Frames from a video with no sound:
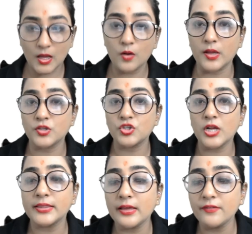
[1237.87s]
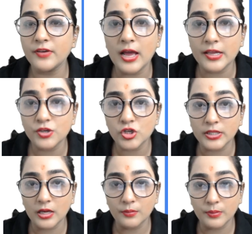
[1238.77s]
Okay, chalte hain, phir aage
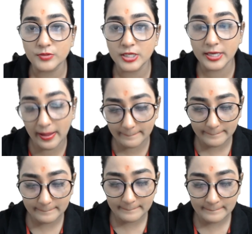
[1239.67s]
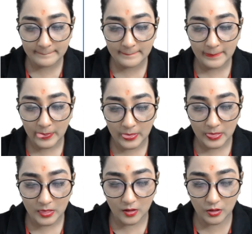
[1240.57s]
chalte hain ab hum, theek hai?
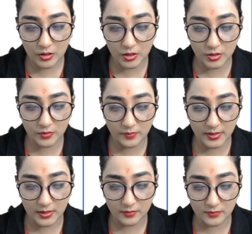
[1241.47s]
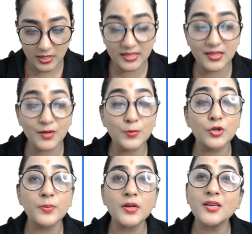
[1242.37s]
All right. Naitik,
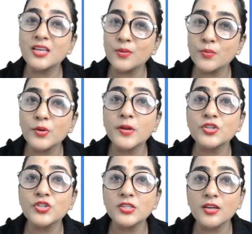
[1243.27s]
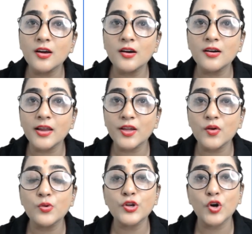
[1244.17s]
would you be a little more patient here?
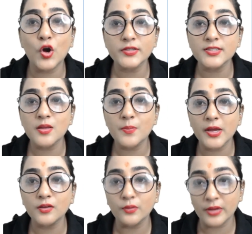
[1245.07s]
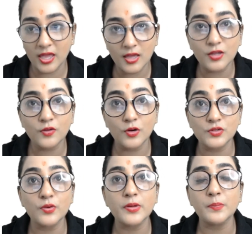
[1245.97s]
Like, hold your horses a bit, okay? You are
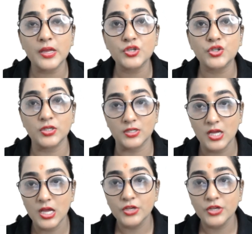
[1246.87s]
so impatient.